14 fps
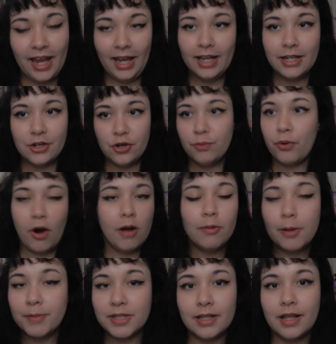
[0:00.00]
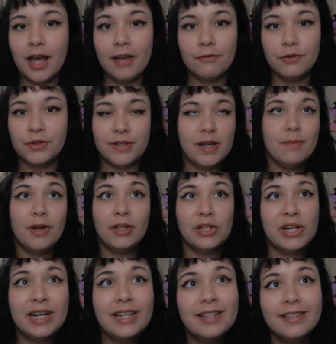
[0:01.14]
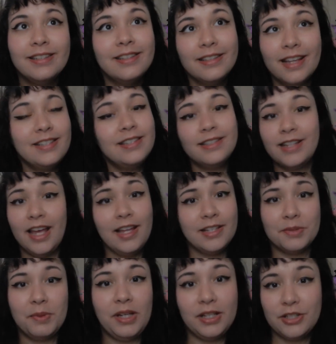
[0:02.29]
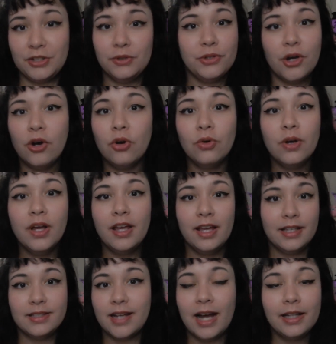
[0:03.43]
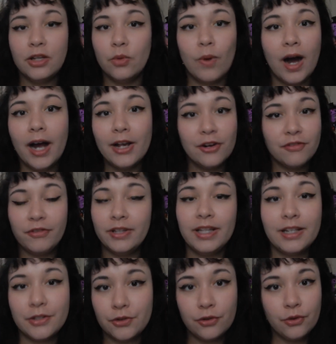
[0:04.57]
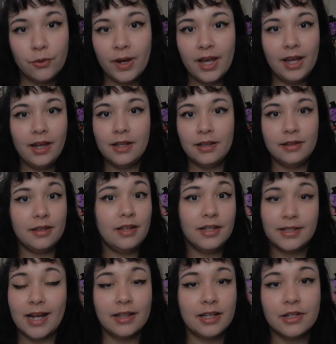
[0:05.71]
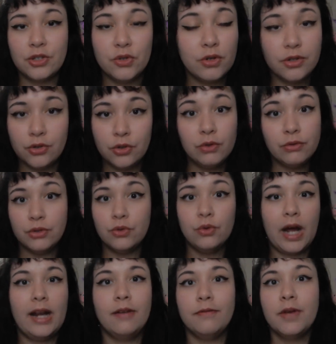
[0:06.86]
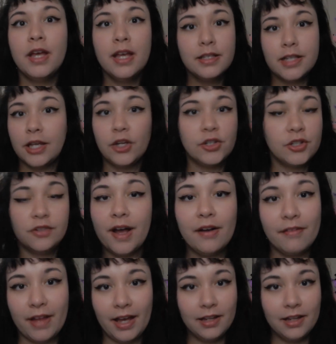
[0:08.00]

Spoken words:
and your problems in life will seem a lot less intense because you'll know exactly why you're feeling a certain way and the exact things you can do to kind of take yourself out of